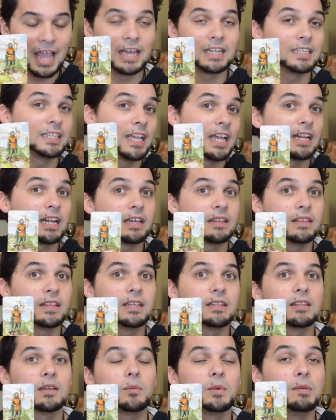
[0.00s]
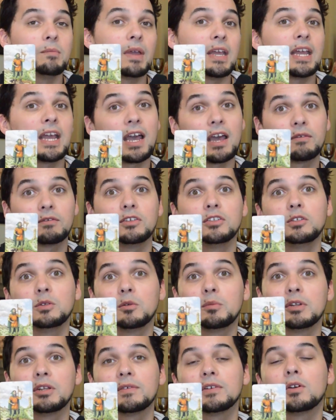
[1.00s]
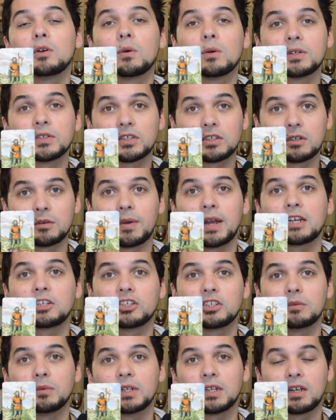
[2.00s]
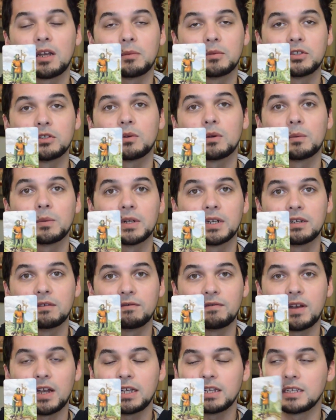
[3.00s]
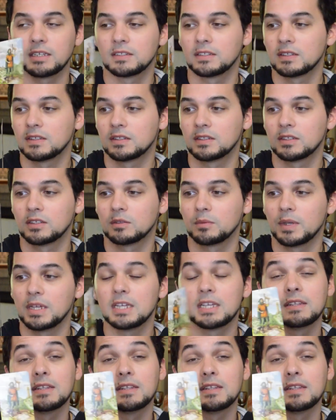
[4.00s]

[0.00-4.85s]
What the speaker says: And again, I think that we may have to do a bit of a course correction when it comes to our work and finances this week,